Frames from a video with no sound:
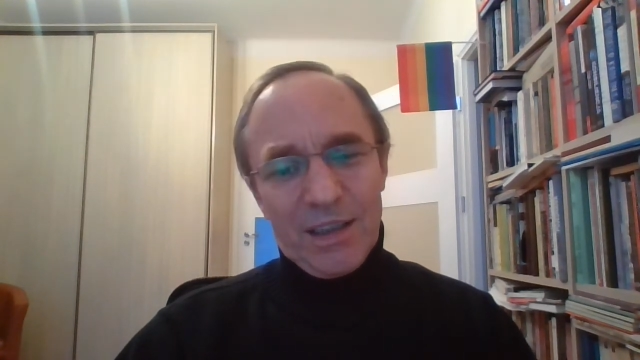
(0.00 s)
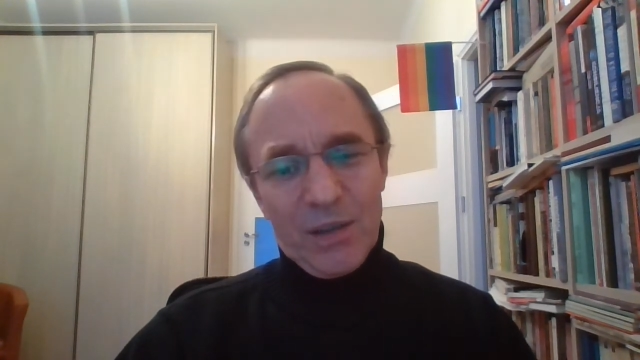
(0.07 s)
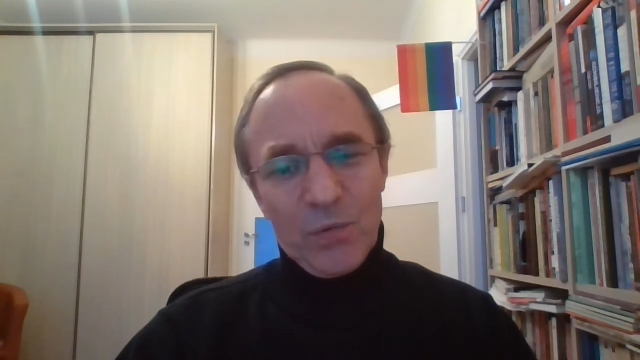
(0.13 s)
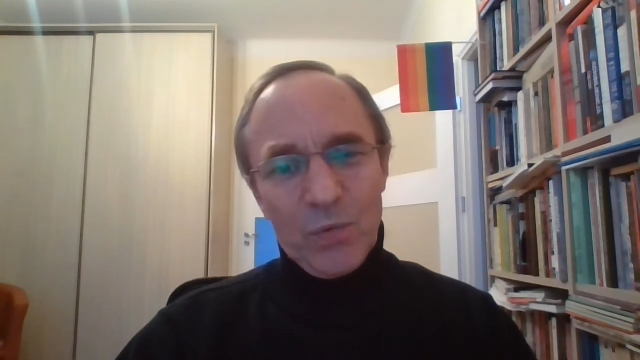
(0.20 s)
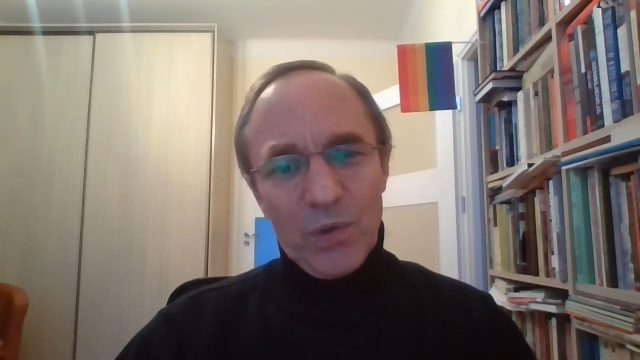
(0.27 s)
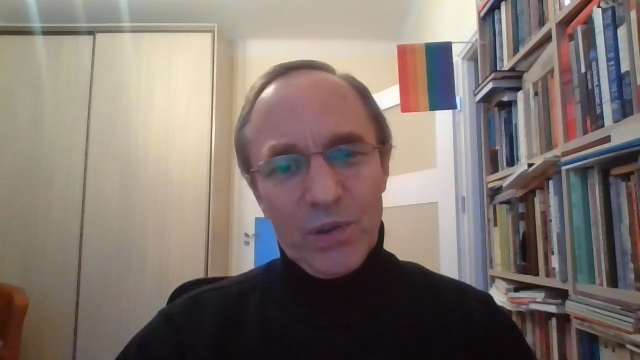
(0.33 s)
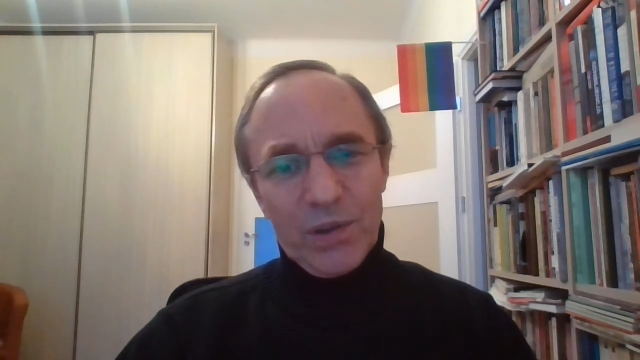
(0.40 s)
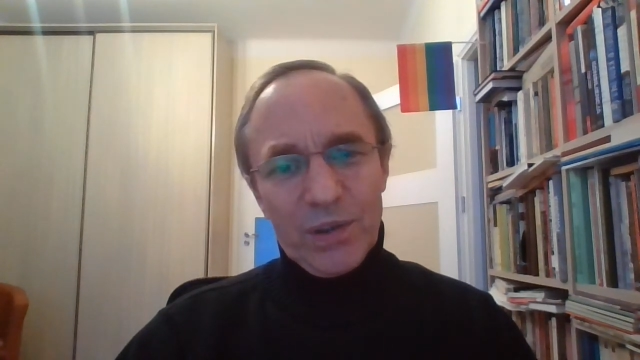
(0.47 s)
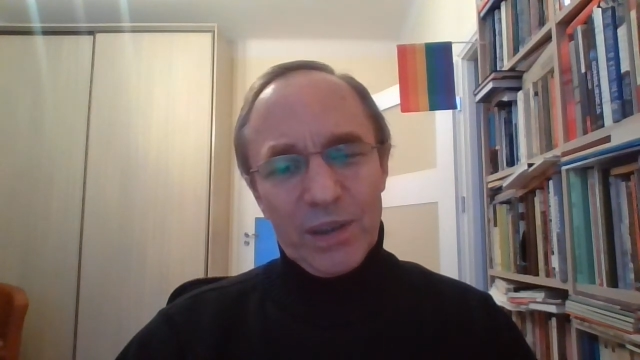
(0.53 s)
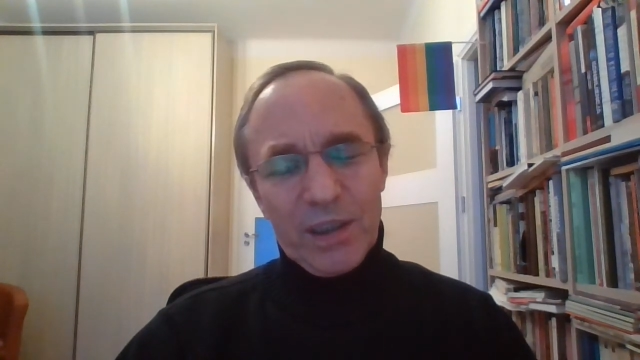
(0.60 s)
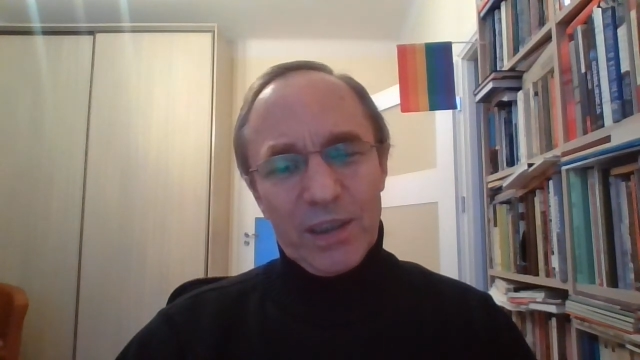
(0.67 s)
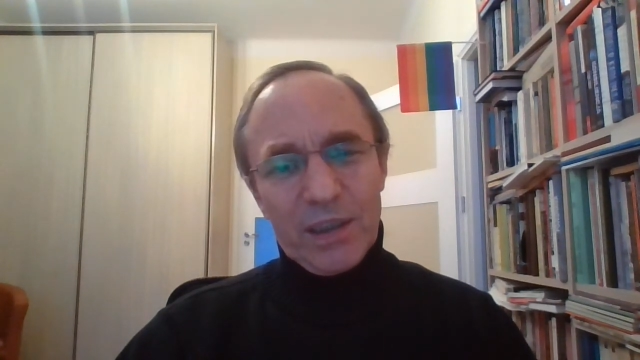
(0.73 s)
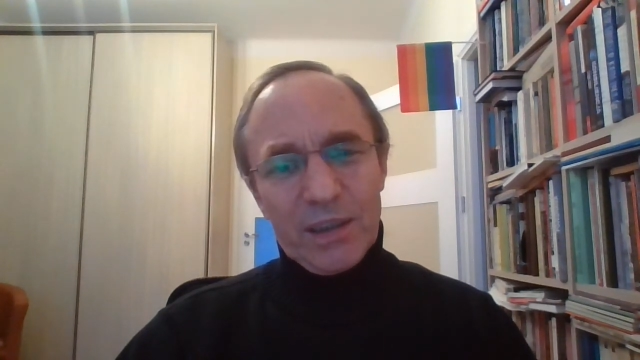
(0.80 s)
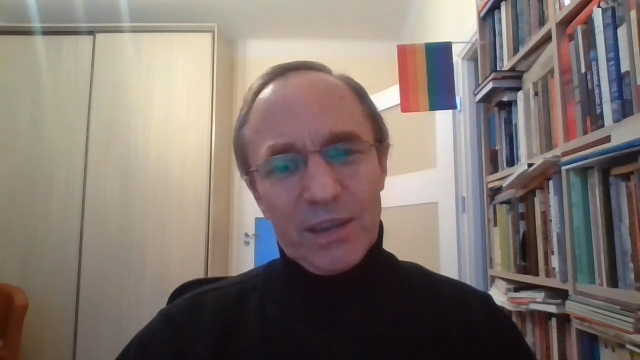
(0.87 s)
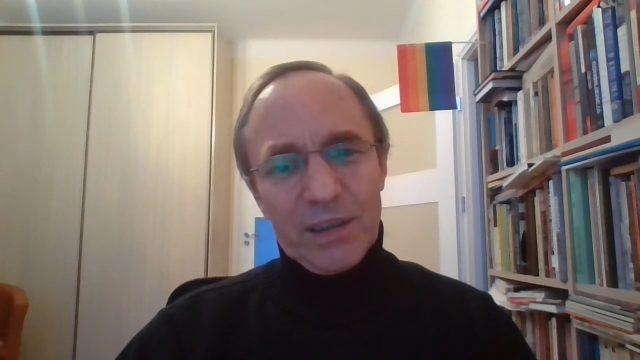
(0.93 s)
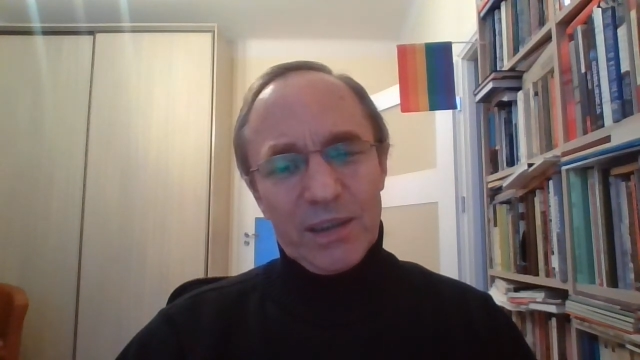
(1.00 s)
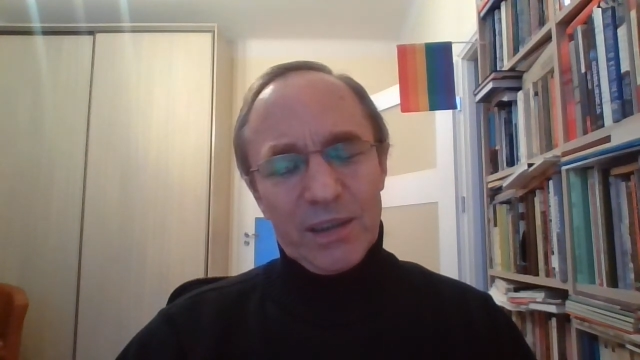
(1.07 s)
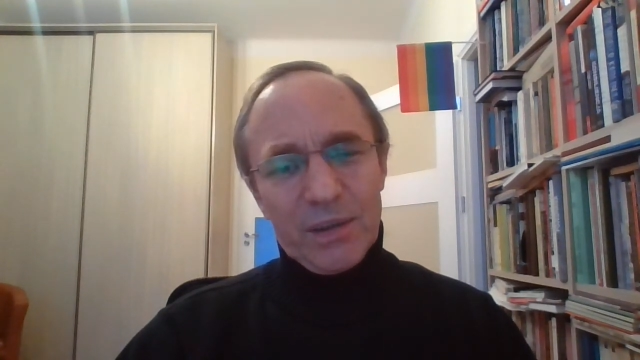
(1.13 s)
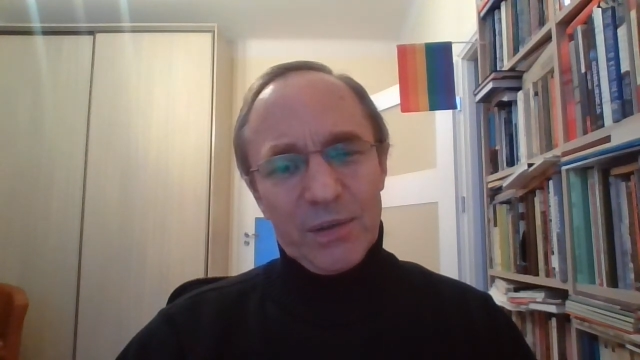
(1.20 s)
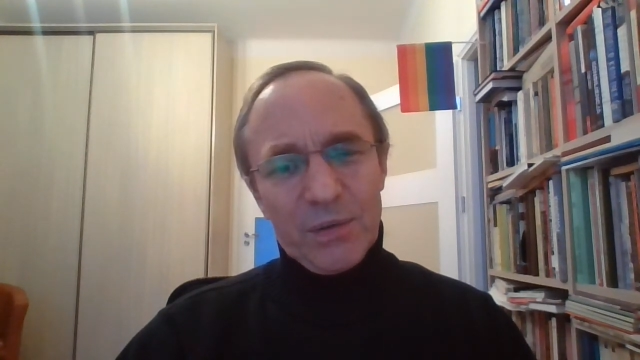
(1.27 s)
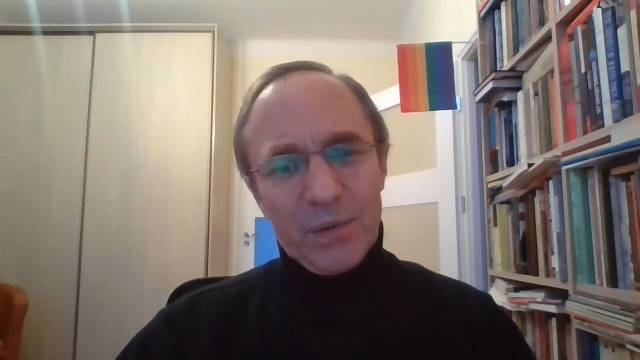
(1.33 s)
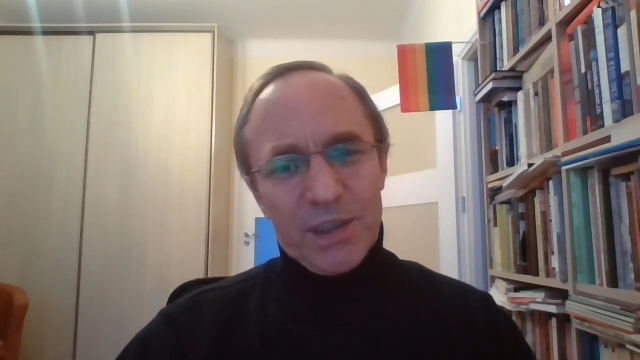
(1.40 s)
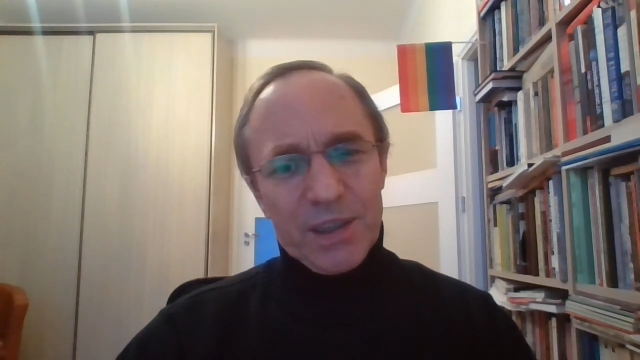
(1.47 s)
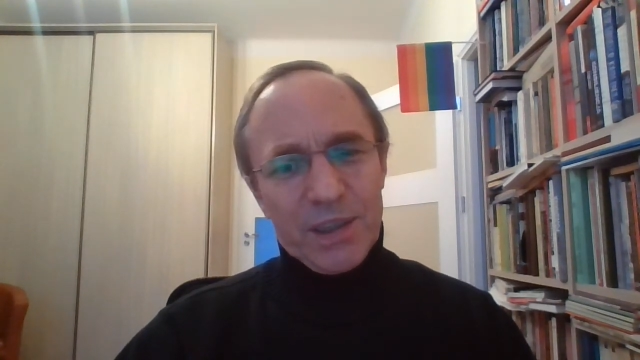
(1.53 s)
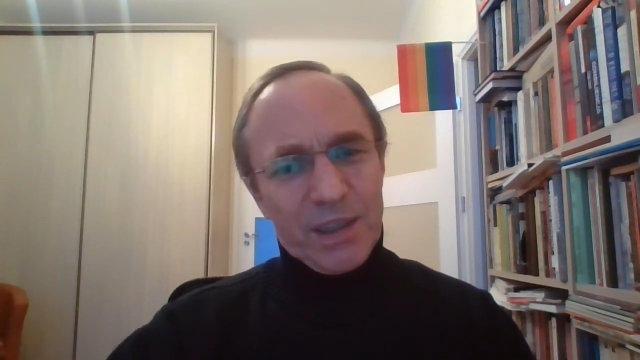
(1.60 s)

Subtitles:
work, which